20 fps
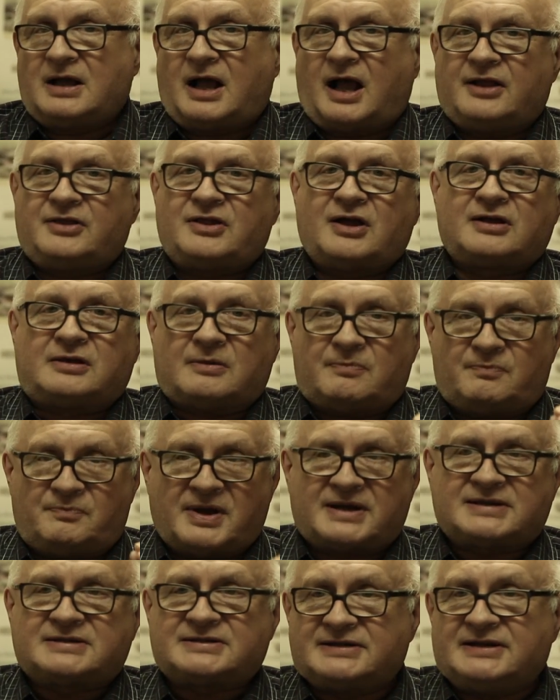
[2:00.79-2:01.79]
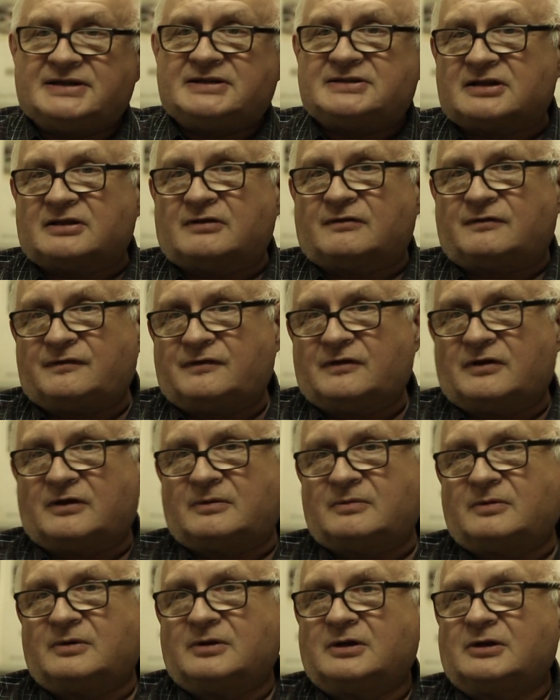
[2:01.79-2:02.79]
I thought the best scenes in the
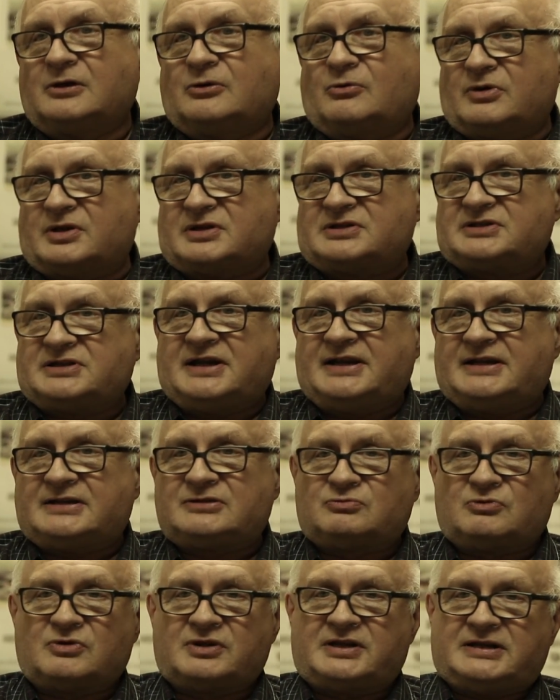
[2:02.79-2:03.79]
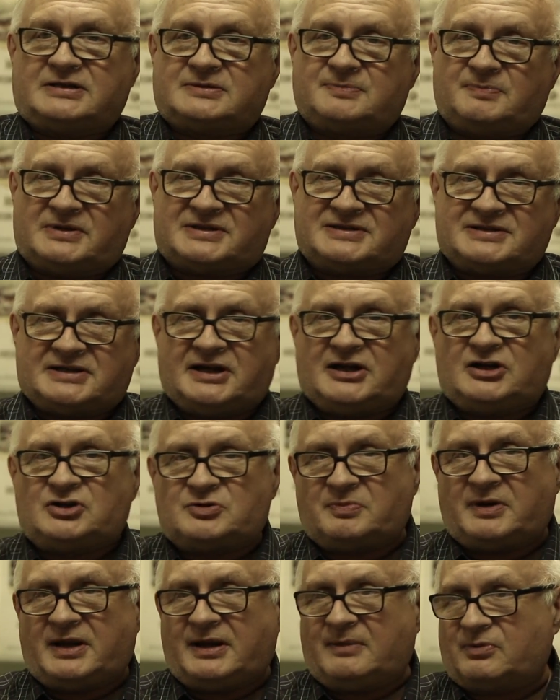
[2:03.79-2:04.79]
film were the scenes where these
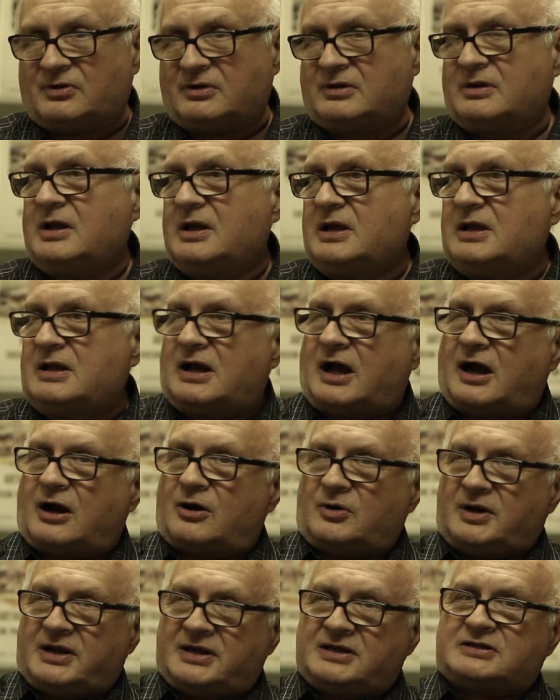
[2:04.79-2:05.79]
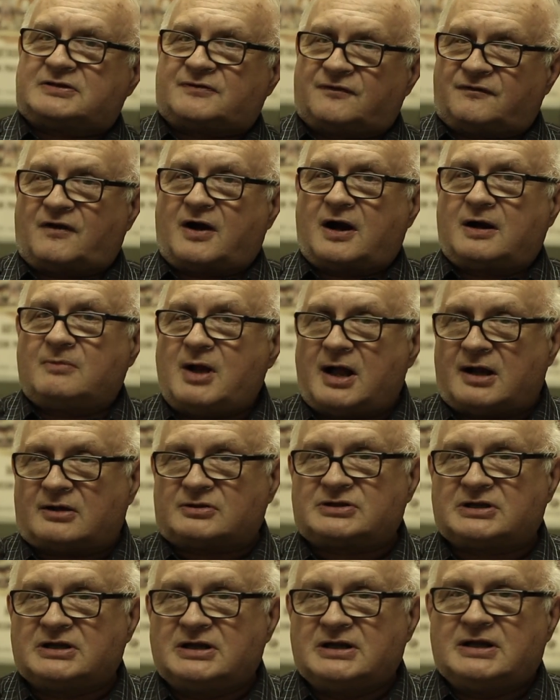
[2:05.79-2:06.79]
besieged people are in this
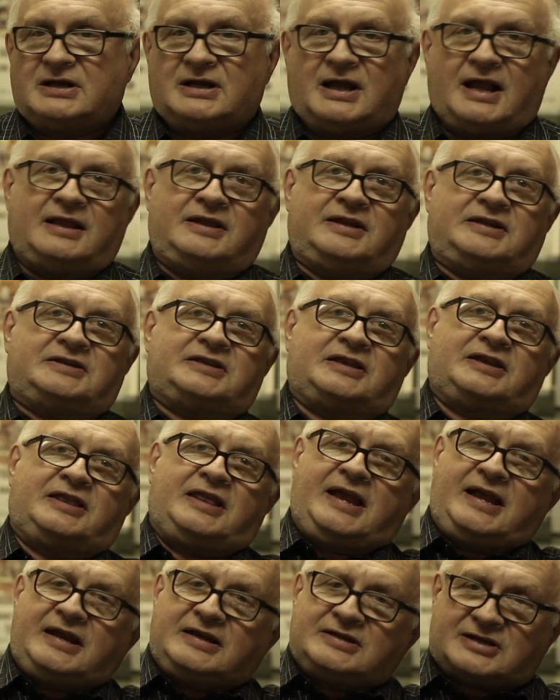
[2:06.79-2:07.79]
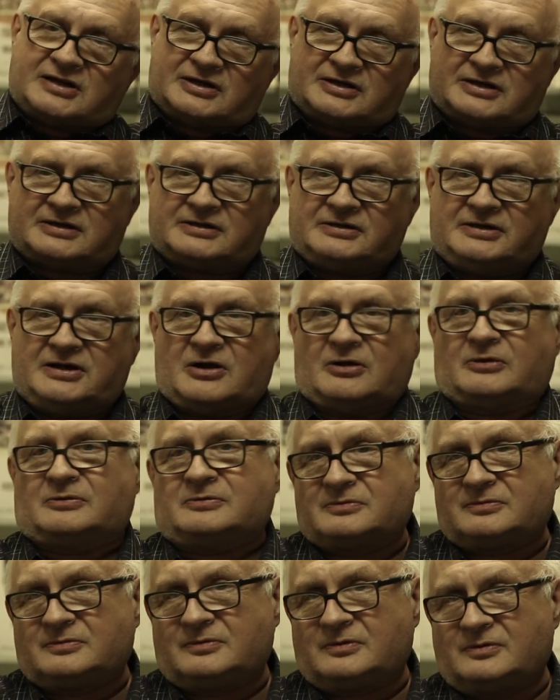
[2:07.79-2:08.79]
farmhouse and these things are, you know,
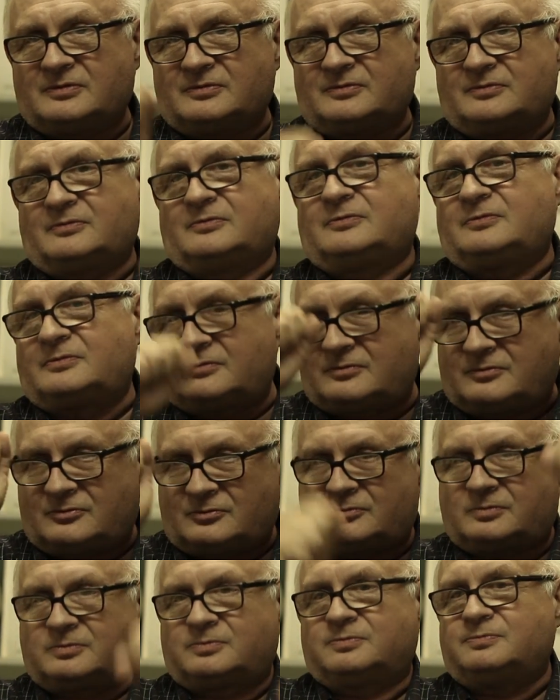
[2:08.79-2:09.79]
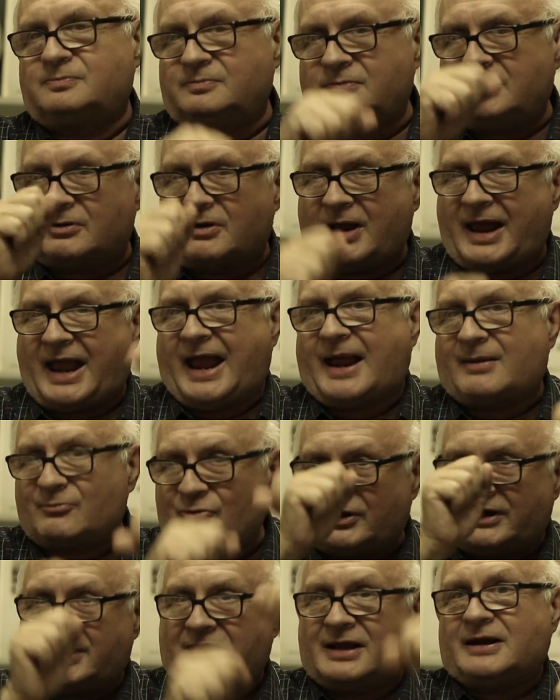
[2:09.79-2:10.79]
you know,
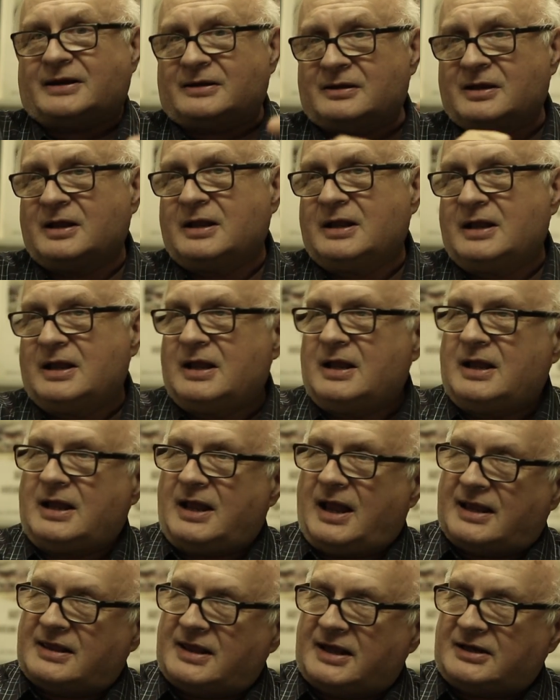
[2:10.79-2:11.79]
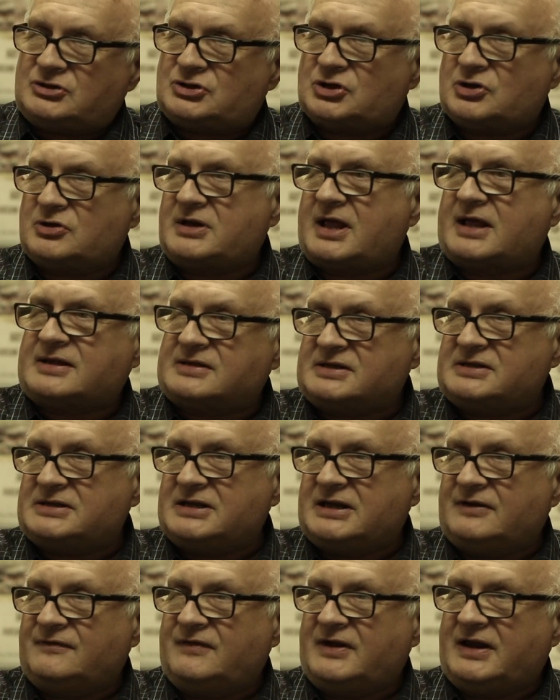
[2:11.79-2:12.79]
hammering in. And they turn on the
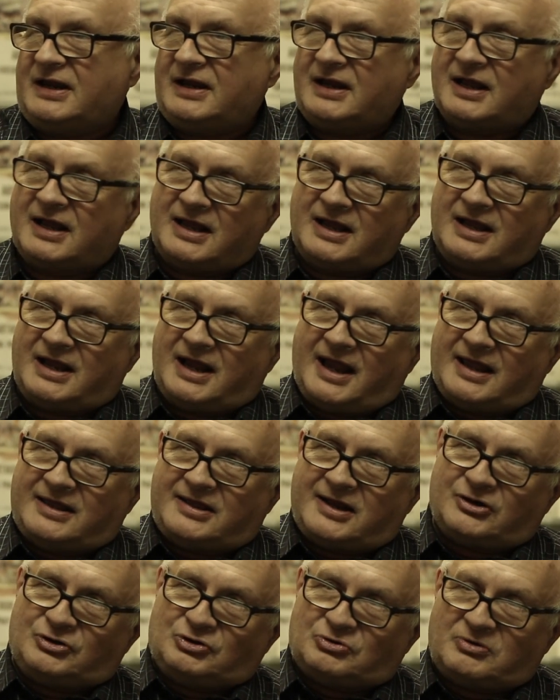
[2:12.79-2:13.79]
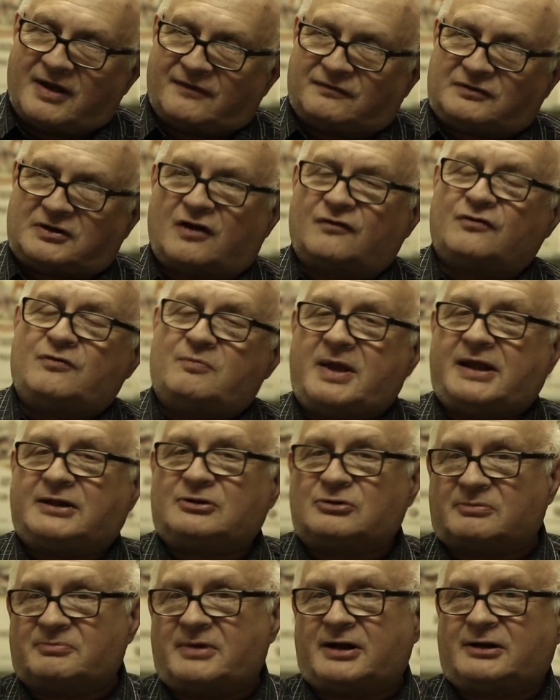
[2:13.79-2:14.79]
TV and there you have
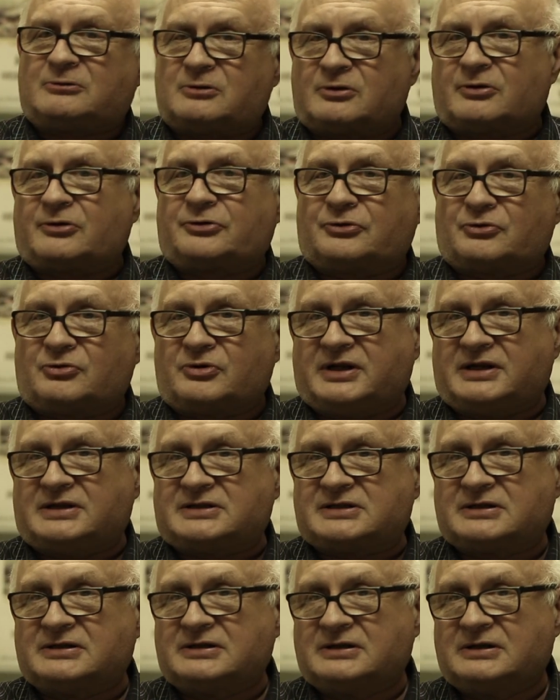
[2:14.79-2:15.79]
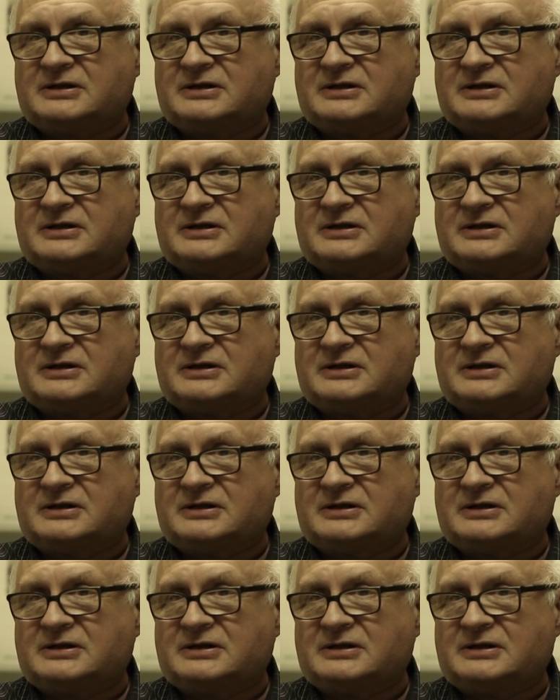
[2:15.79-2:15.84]
governmental medical authorities